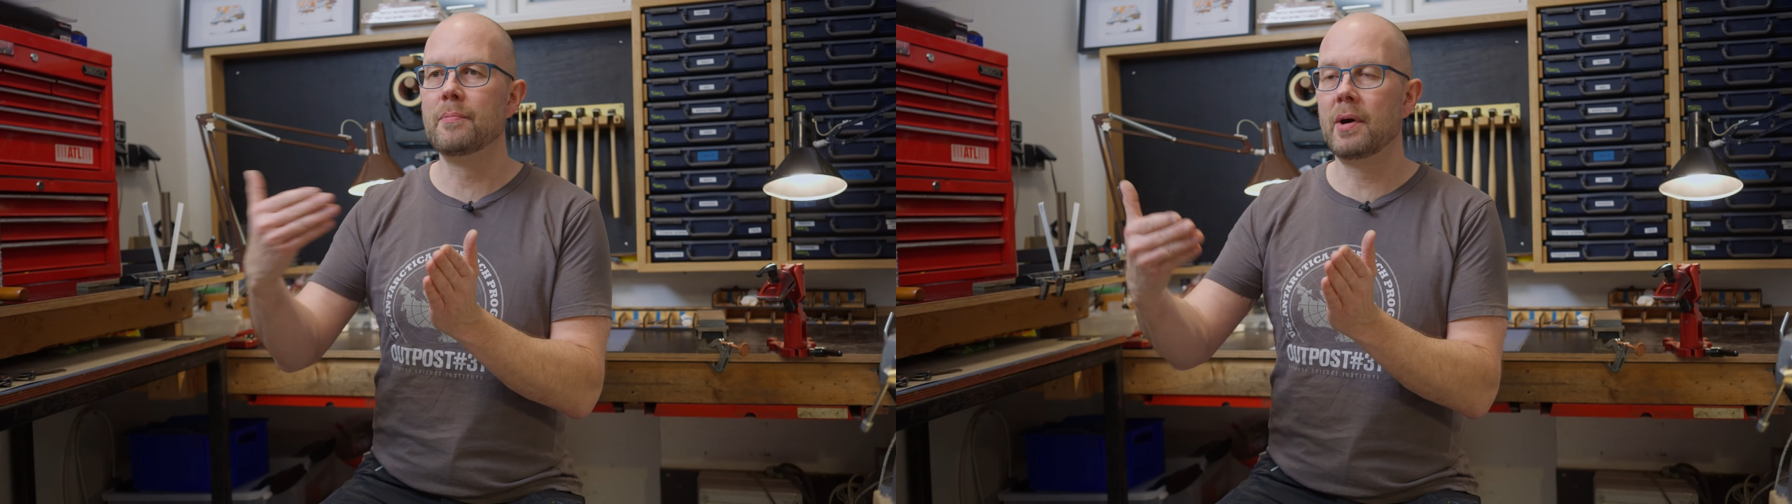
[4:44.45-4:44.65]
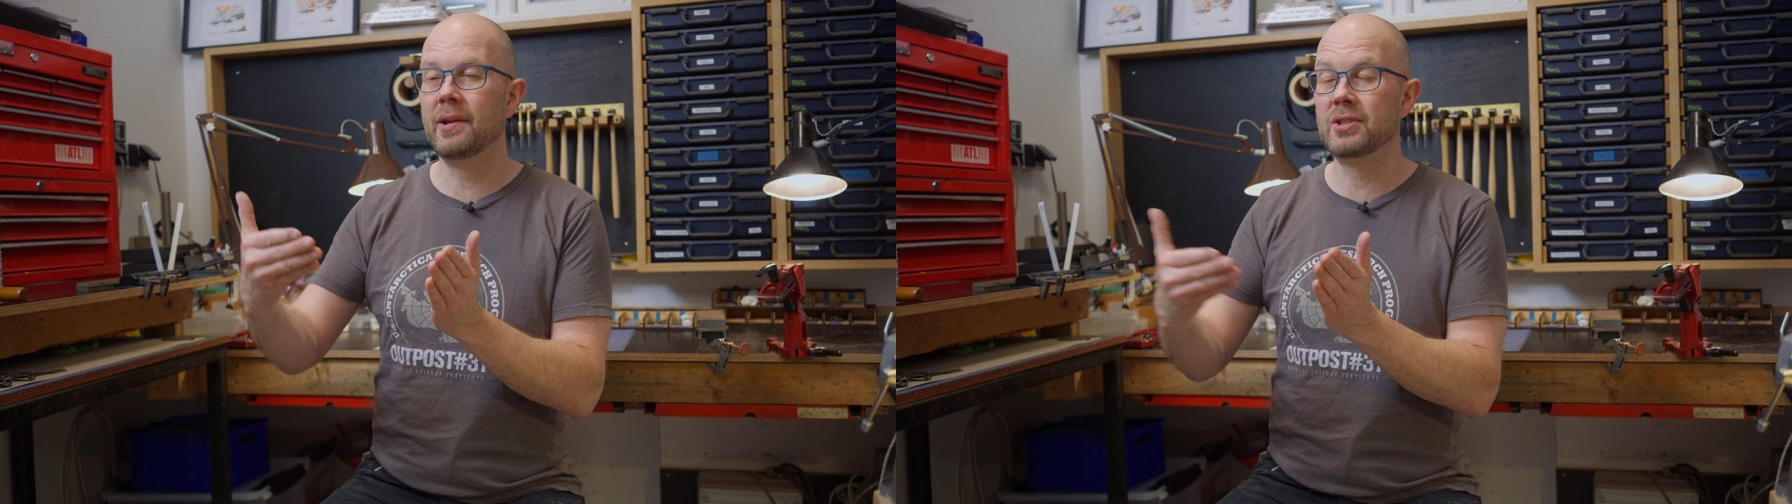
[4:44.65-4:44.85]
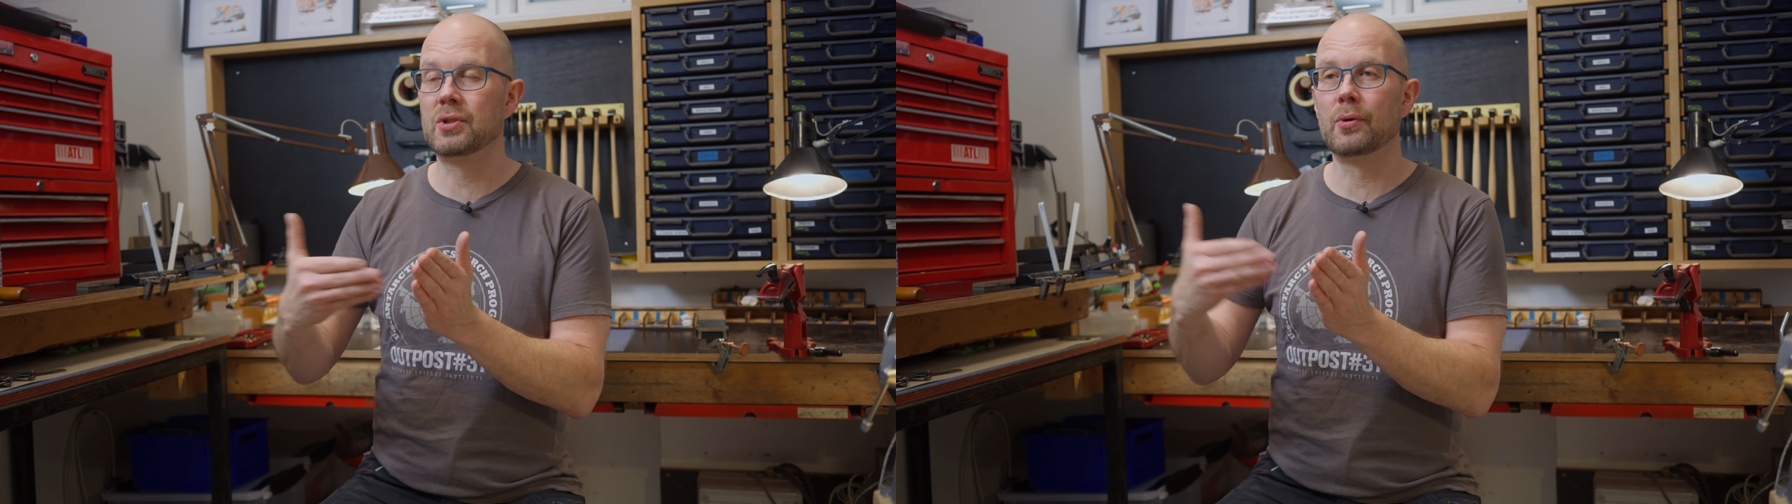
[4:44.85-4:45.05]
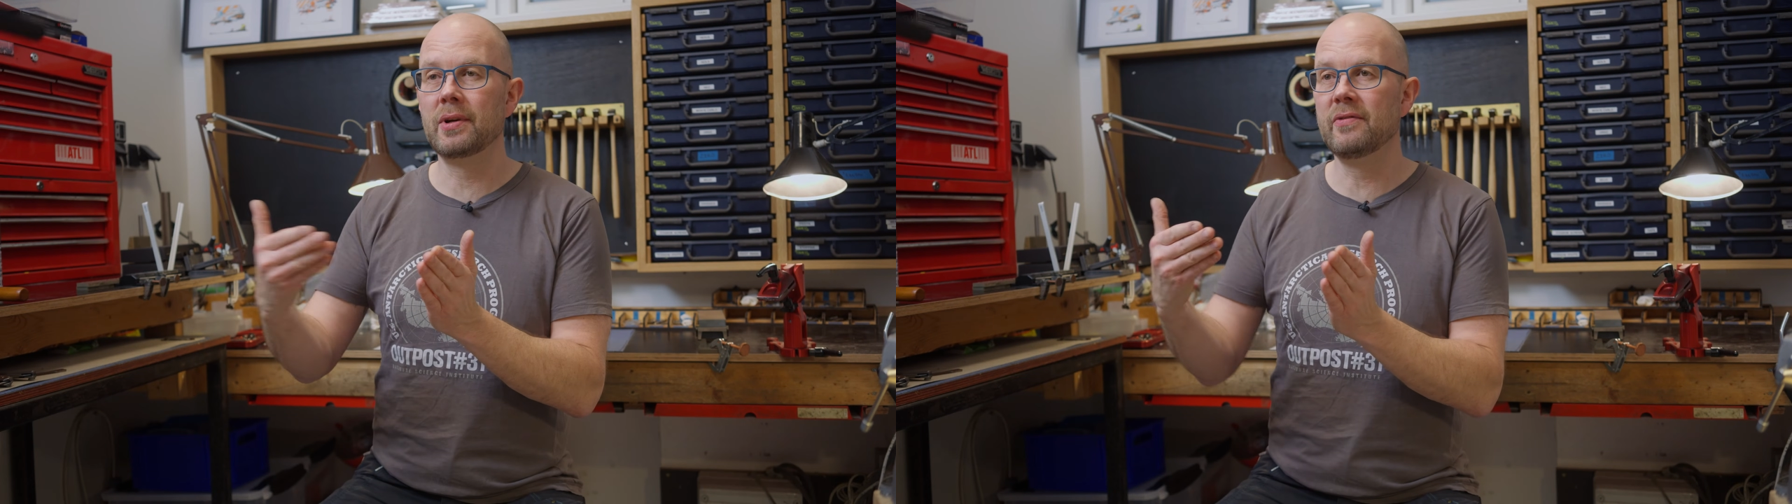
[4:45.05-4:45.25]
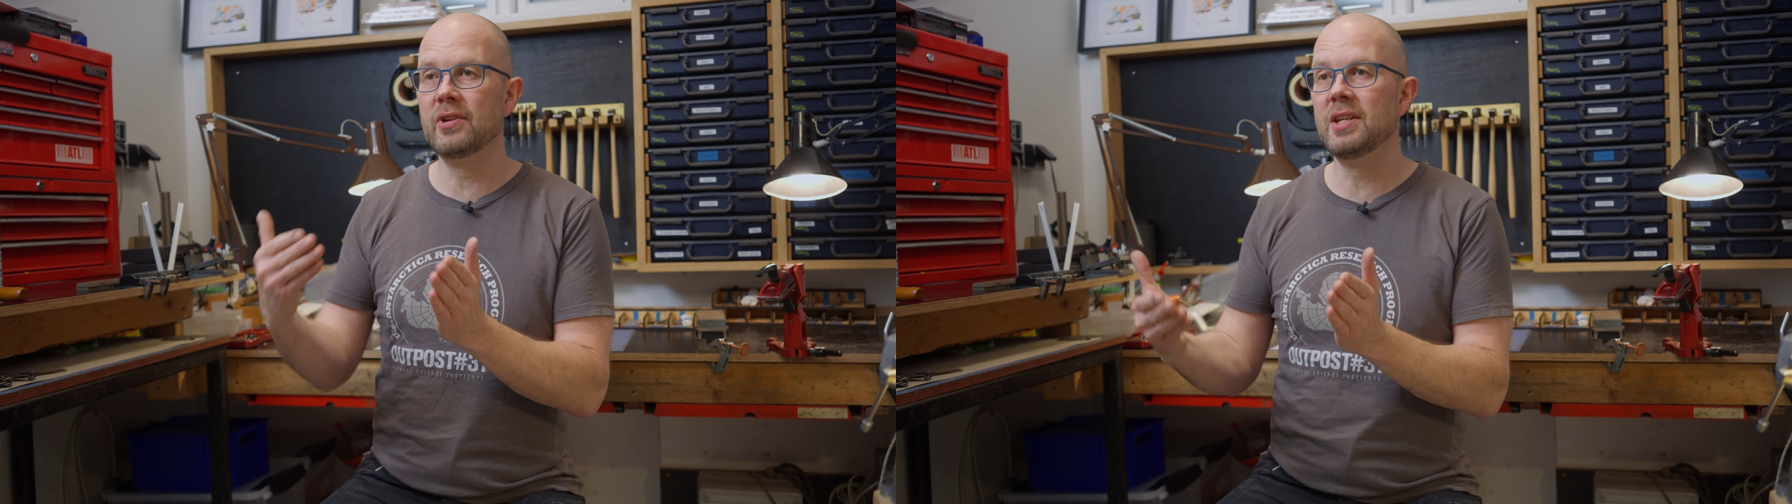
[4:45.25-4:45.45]
months
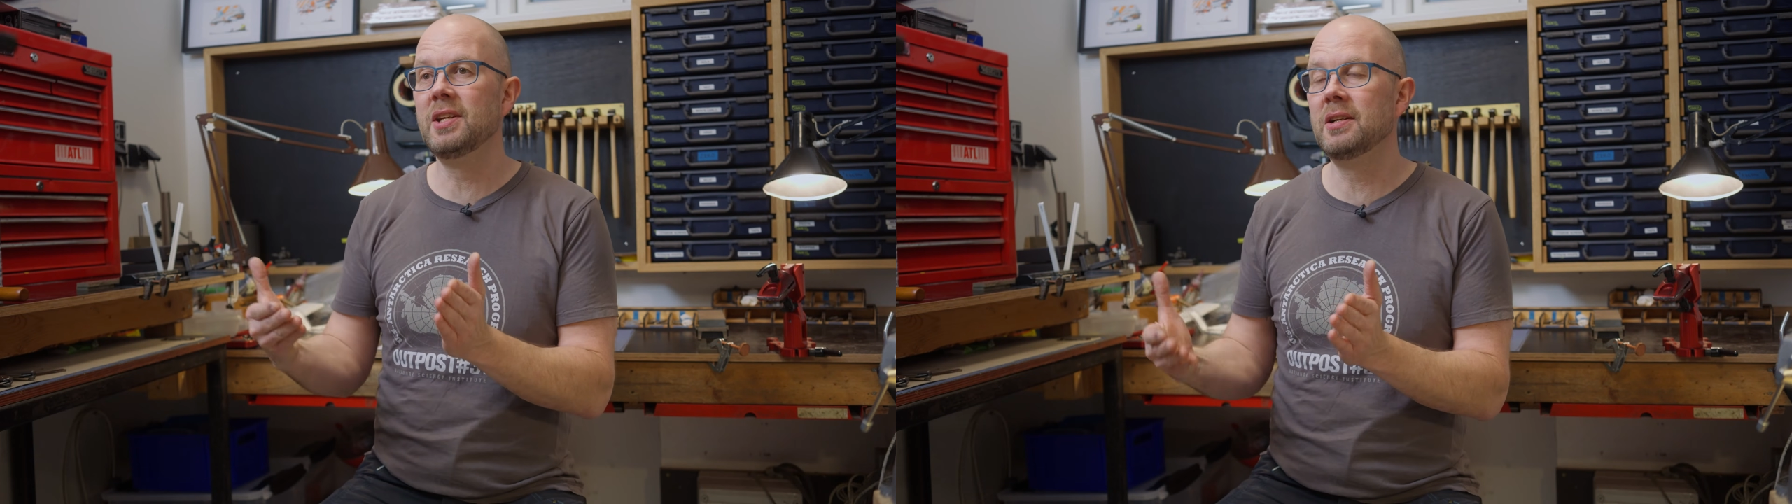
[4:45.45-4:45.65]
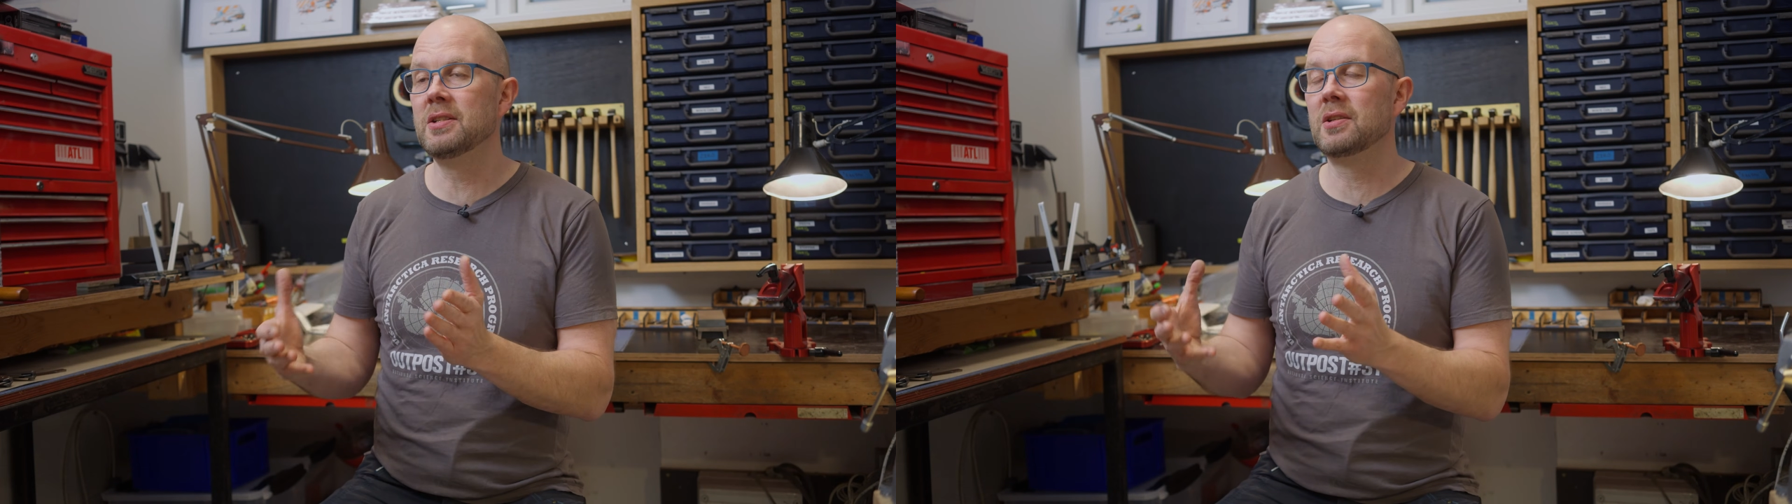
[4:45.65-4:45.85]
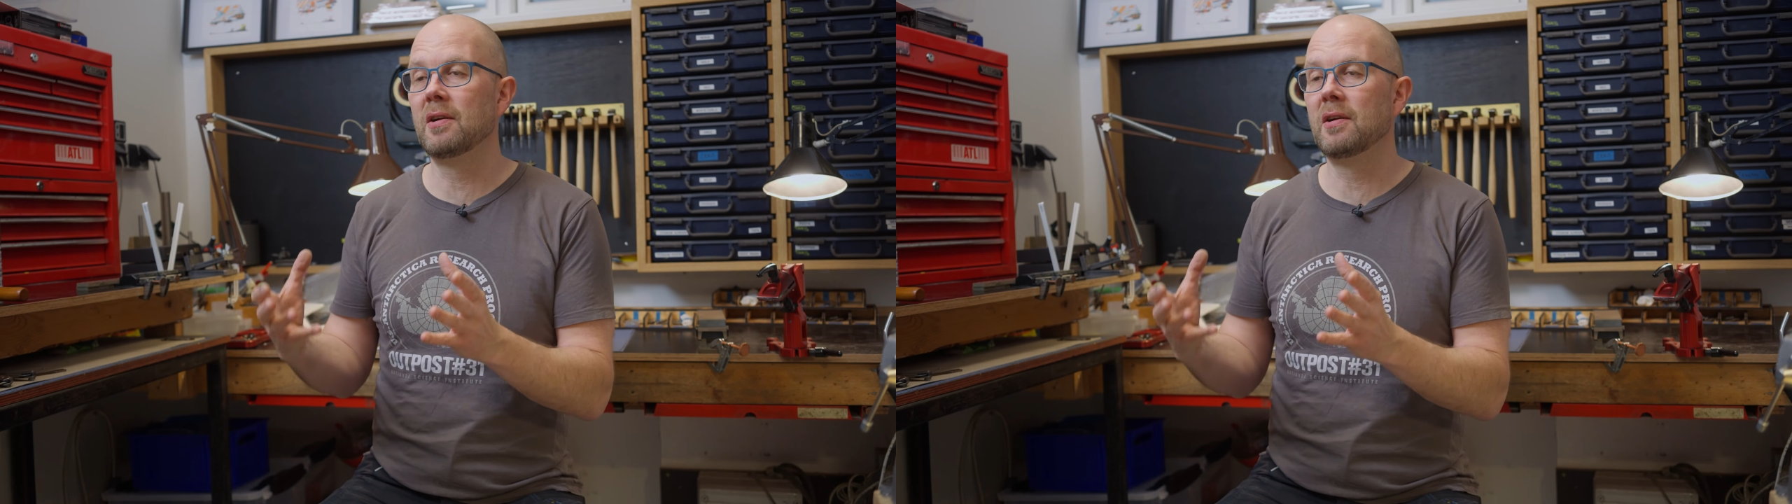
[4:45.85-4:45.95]
or even years